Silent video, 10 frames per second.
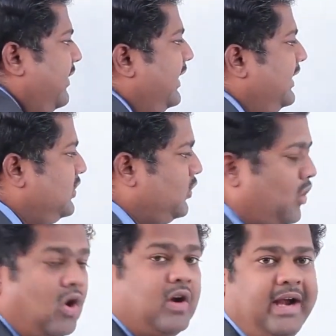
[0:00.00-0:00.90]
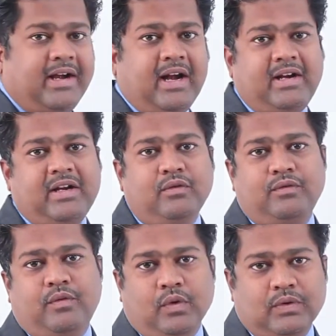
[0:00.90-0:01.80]
very strong attractive
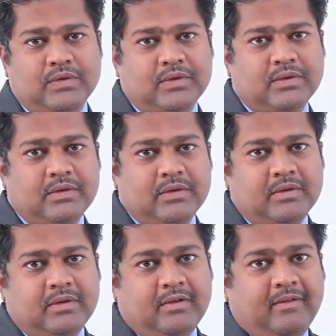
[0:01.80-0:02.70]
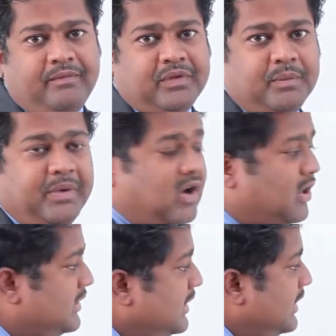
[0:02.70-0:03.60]
force,
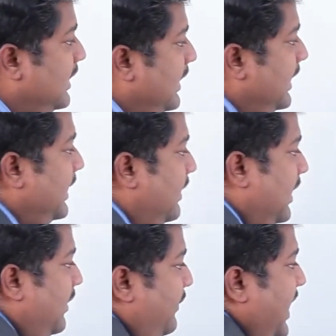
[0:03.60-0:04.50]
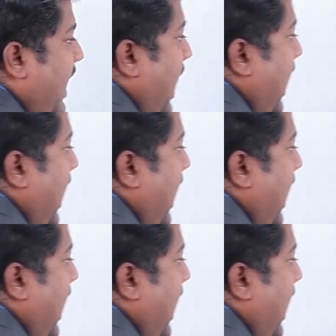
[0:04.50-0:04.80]
because we